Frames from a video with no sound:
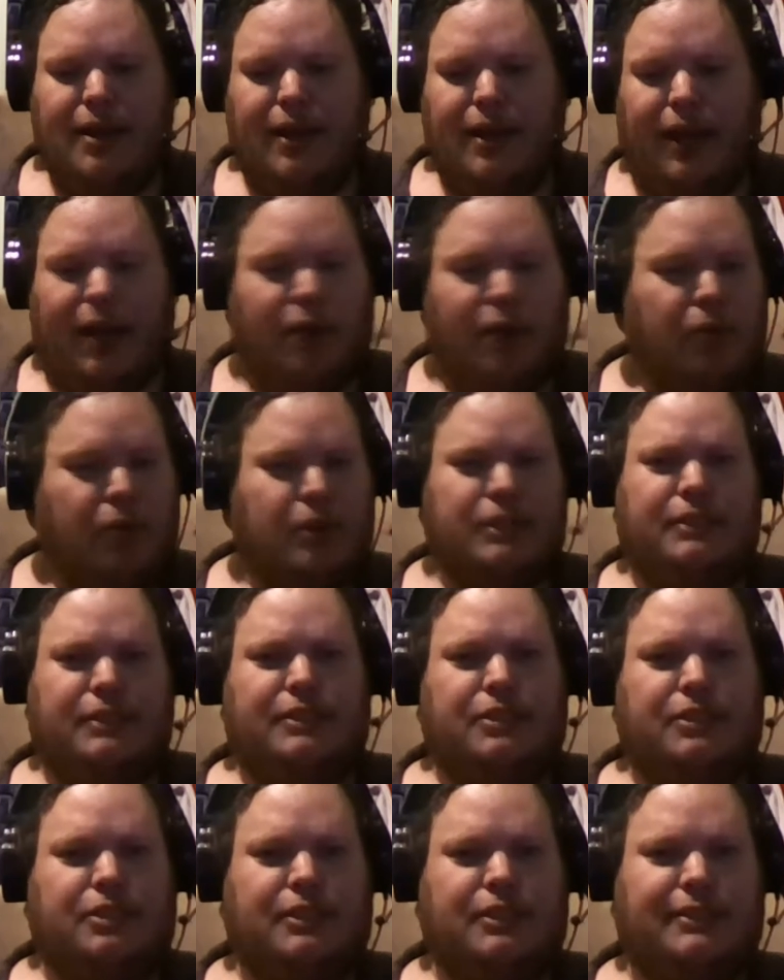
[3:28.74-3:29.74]
it
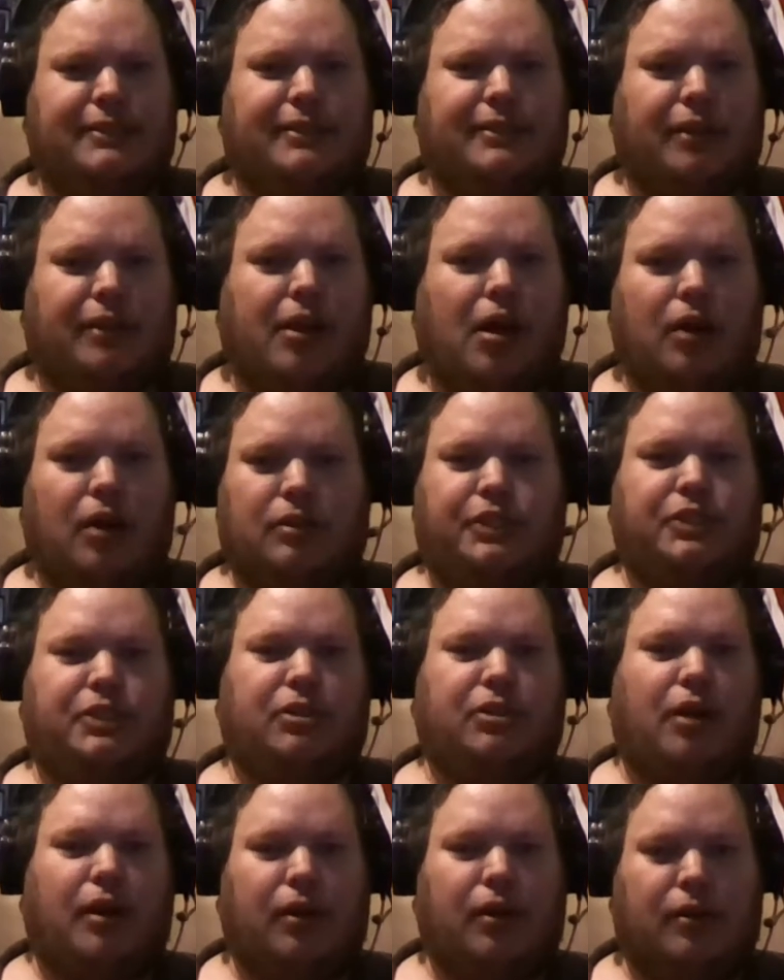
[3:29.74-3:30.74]
was just a long
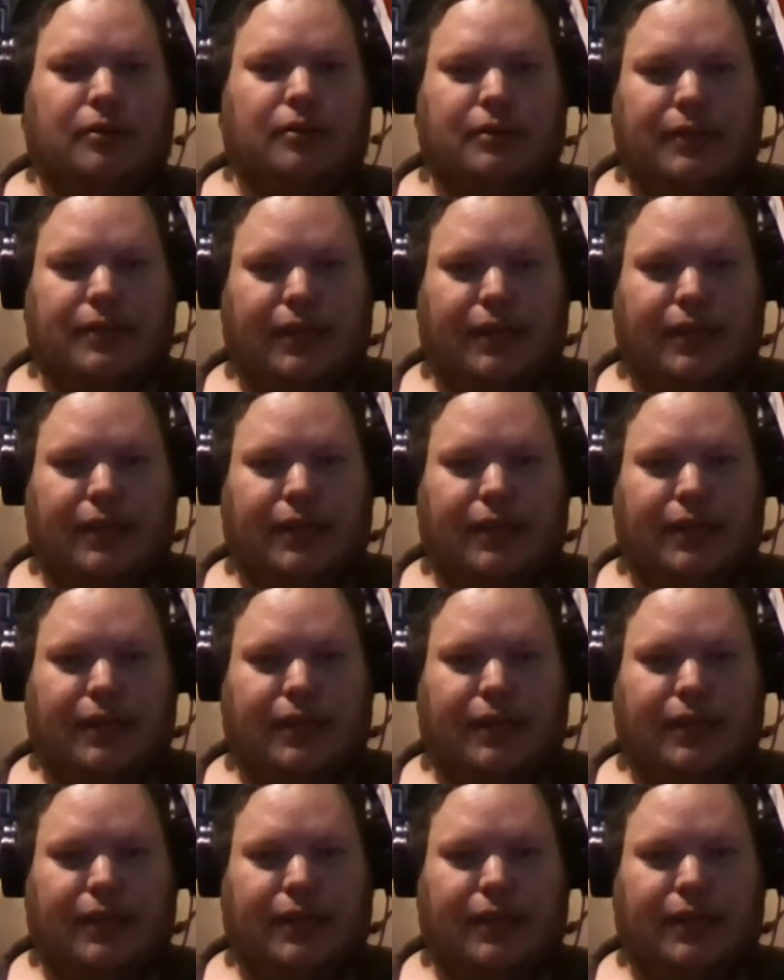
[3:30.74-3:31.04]
struggle.